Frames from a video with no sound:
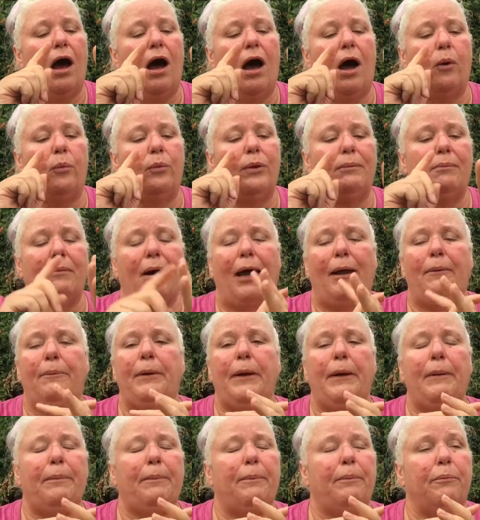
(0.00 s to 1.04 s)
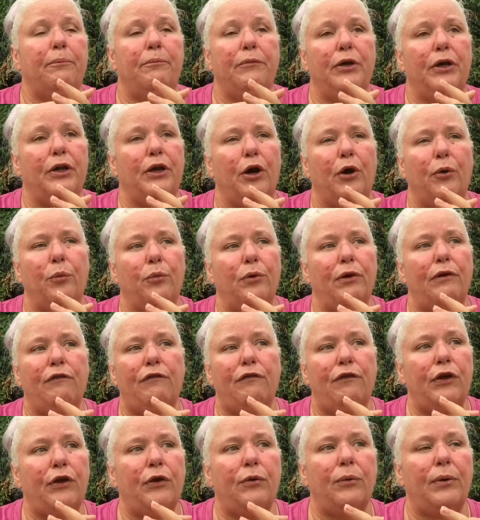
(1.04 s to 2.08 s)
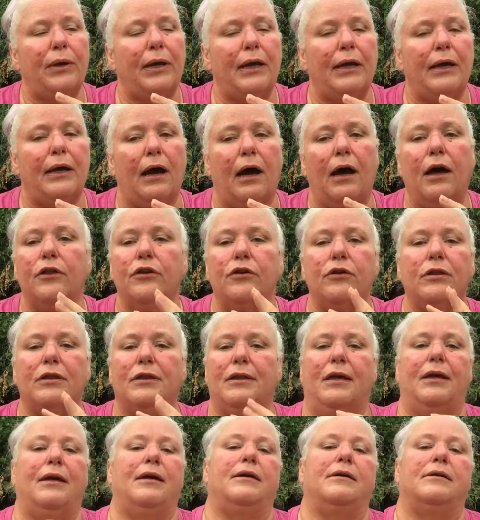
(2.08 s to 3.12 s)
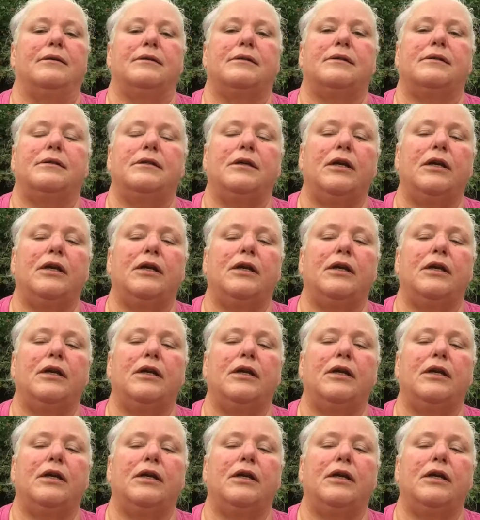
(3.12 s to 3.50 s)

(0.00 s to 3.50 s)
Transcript: We might be, you know, reviewing other things.